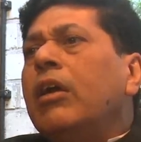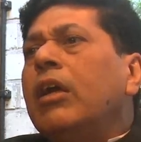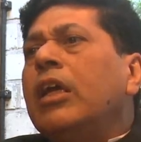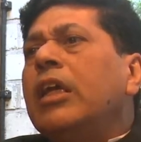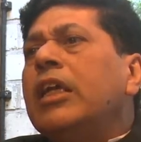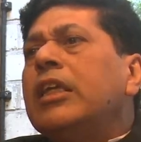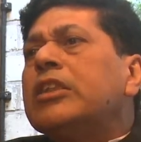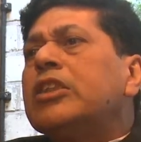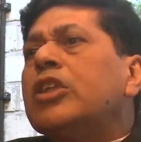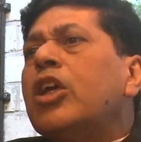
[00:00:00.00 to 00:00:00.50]

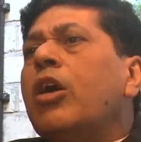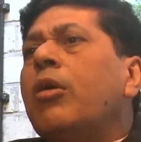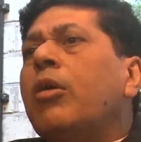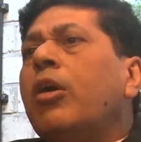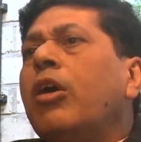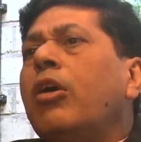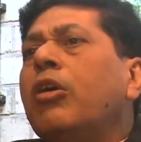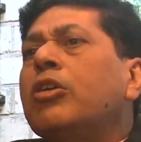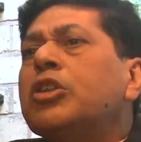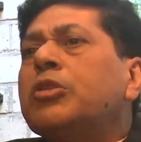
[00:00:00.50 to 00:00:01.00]
is
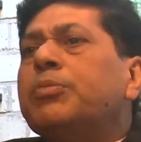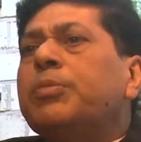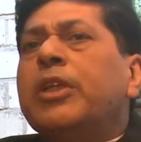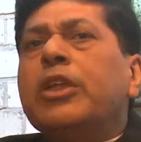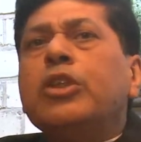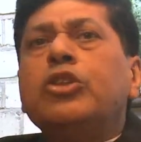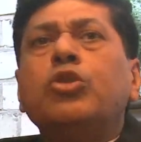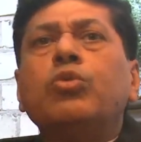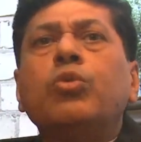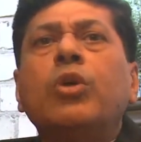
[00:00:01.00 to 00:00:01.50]

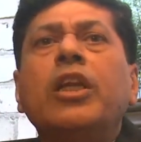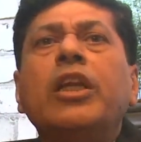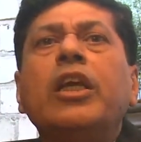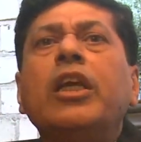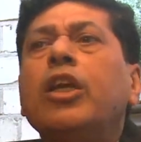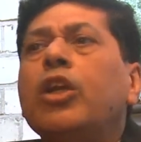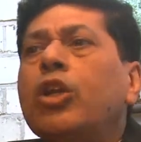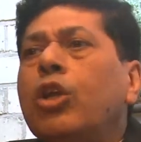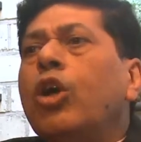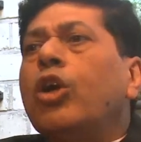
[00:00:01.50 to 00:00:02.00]

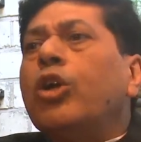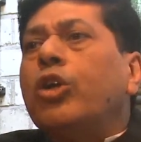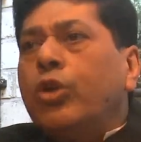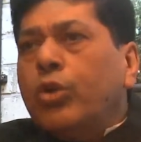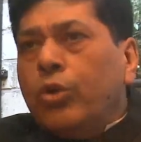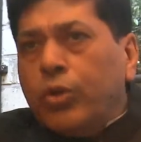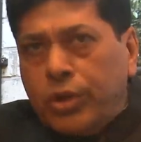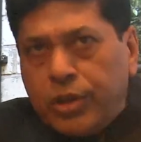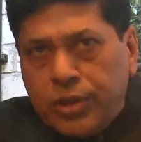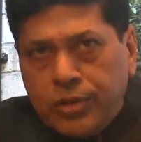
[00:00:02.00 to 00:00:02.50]
spiritually not
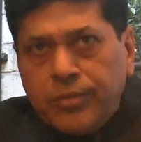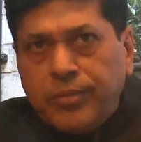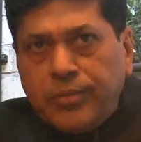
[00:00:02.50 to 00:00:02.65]
good.